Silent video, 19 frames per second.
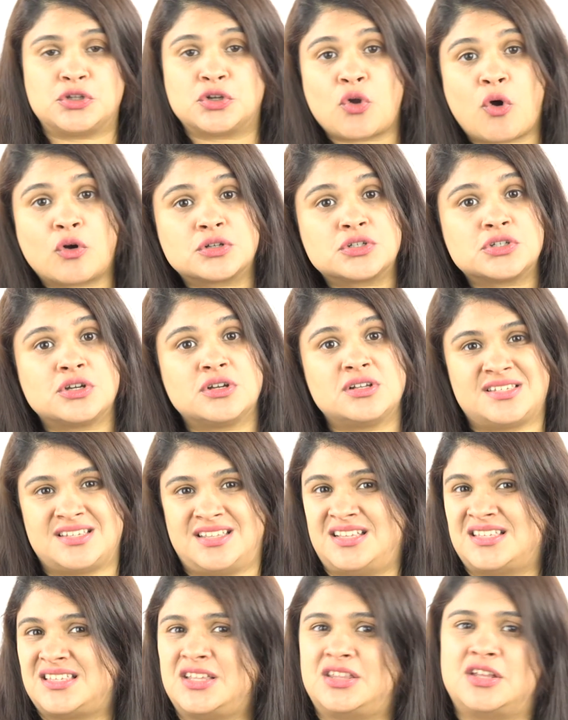the doctors
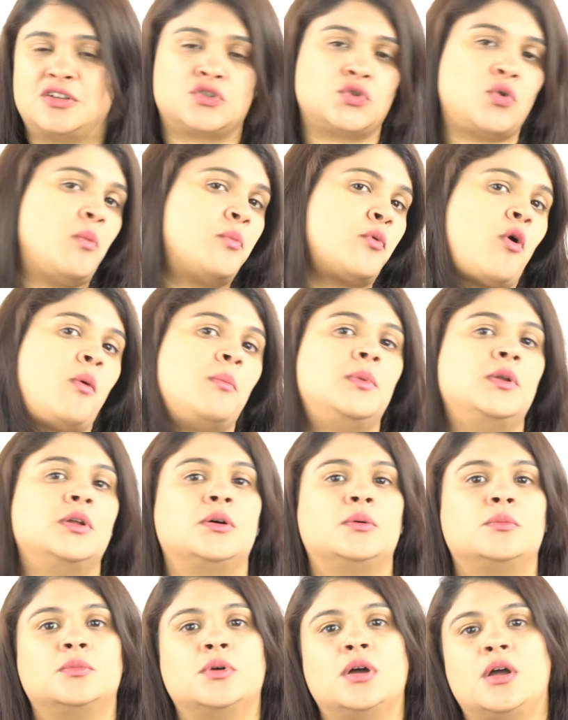and they said there's no
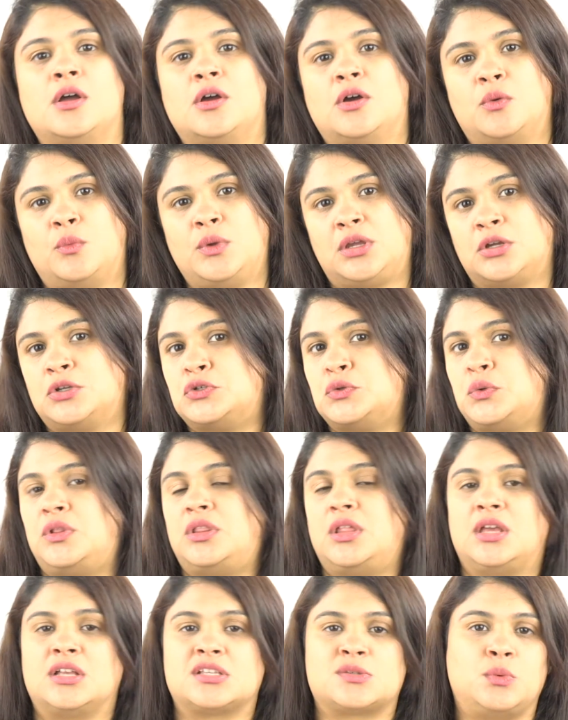problem, we can do
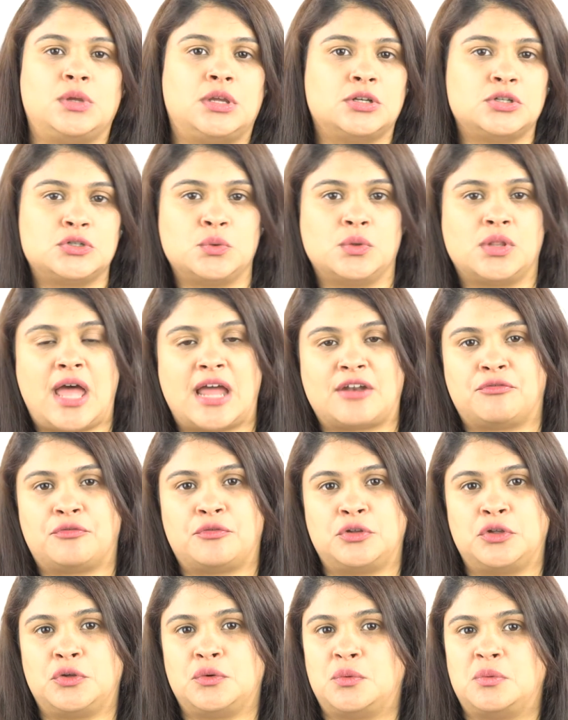this, we can do that
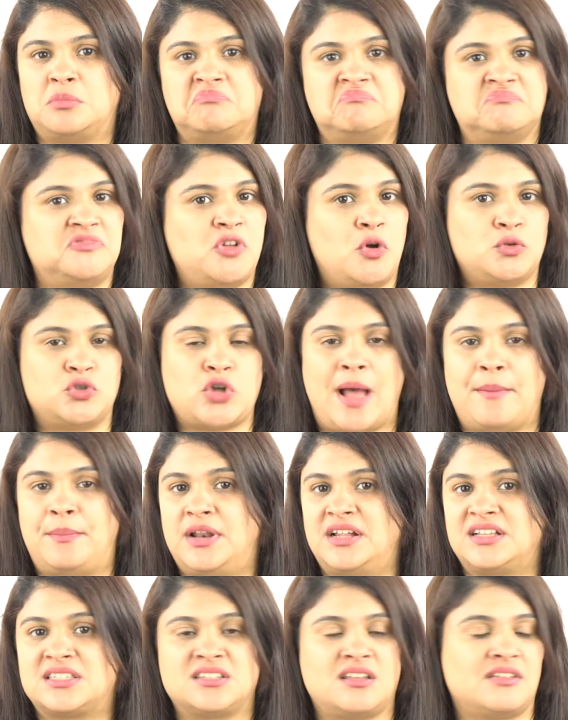for you, no
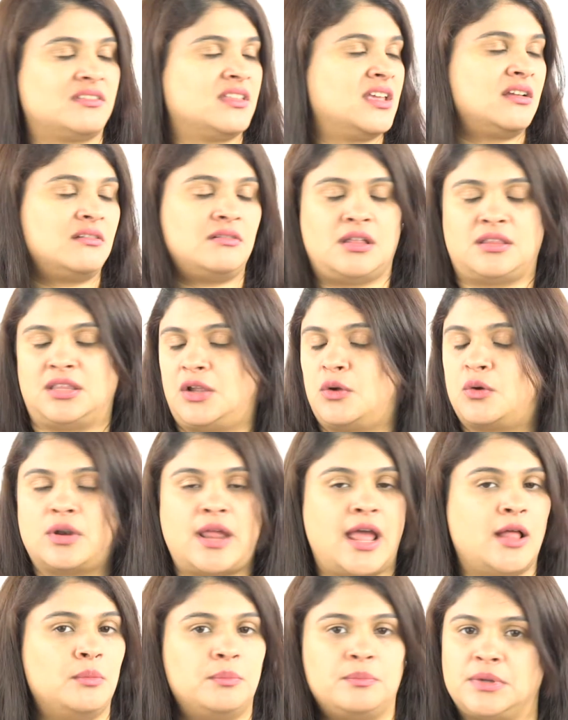tablets, nothing could
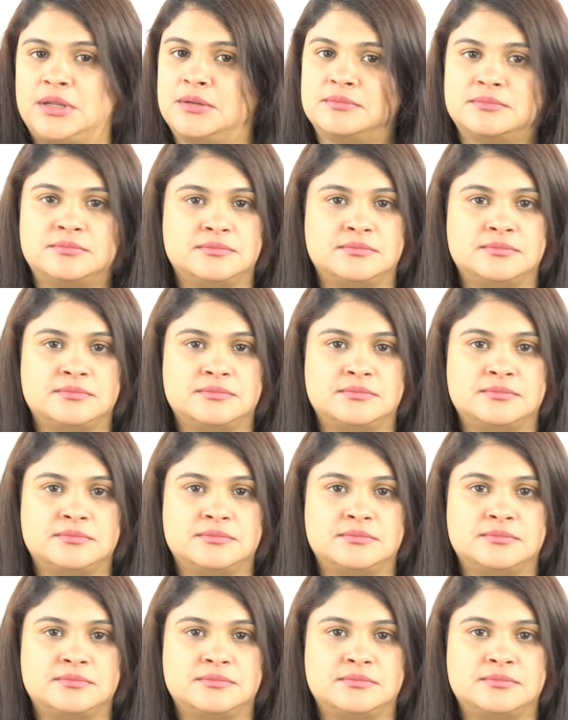help me.